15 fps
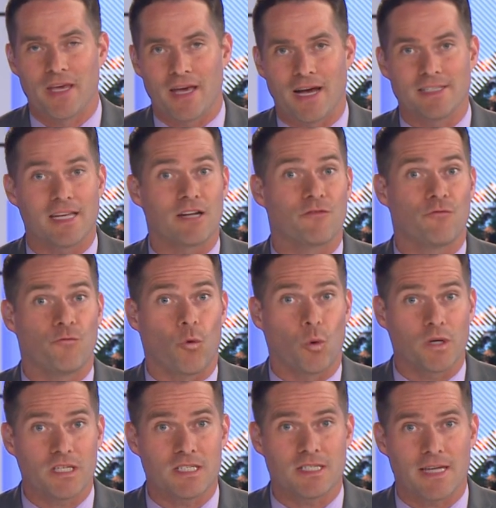has had
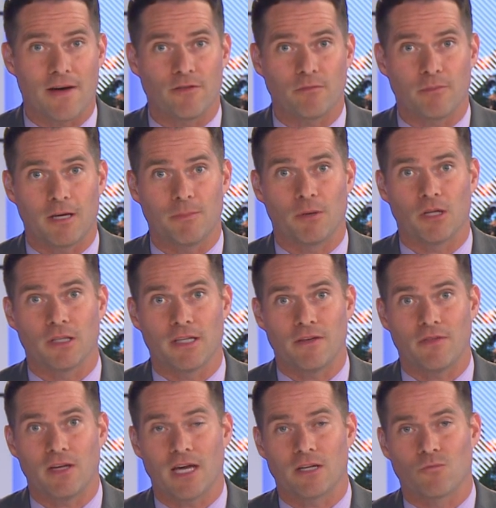47 people
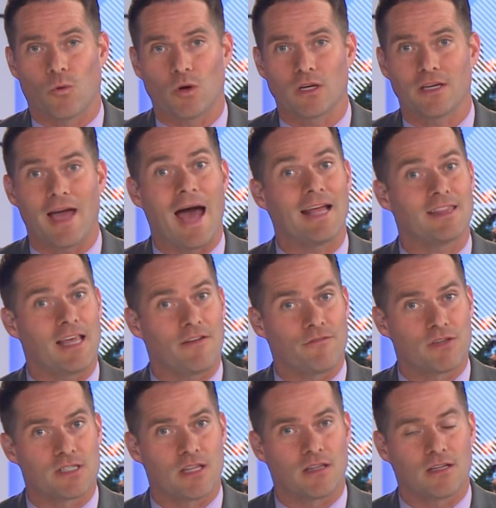living and working at that
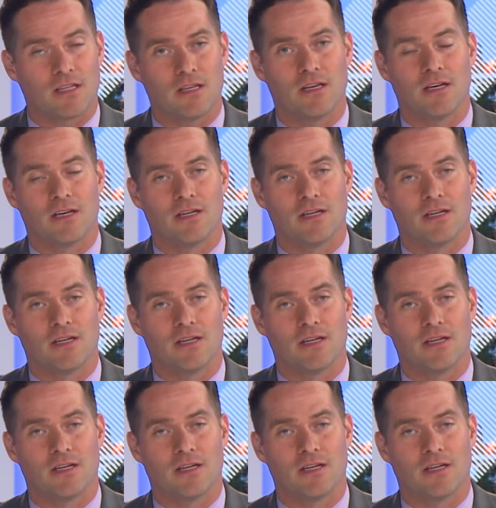facility